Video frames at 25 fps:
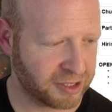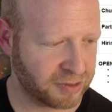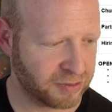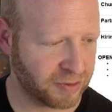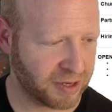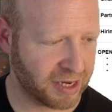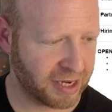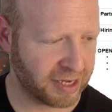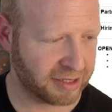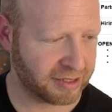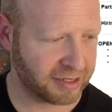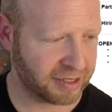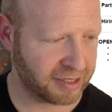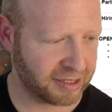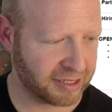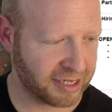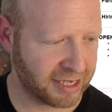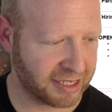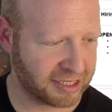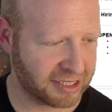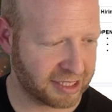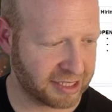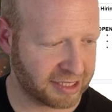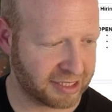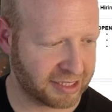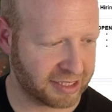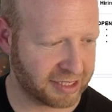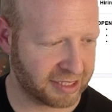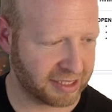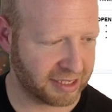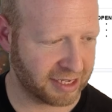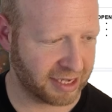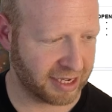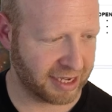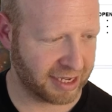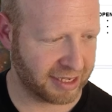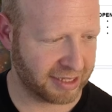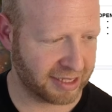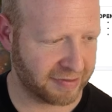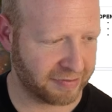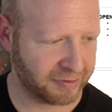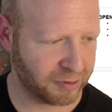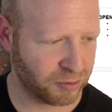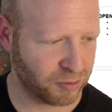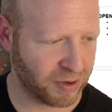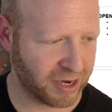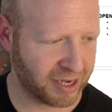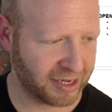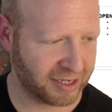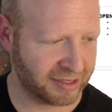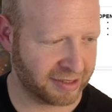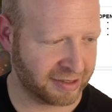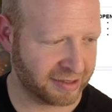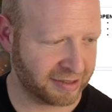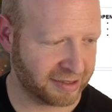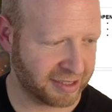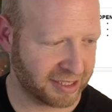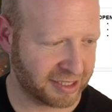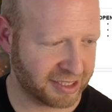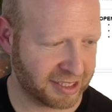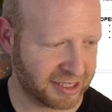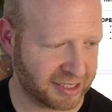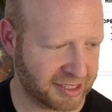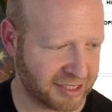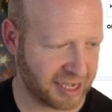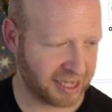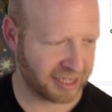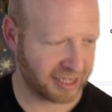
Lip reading: one, let's just, level 1, let's just tell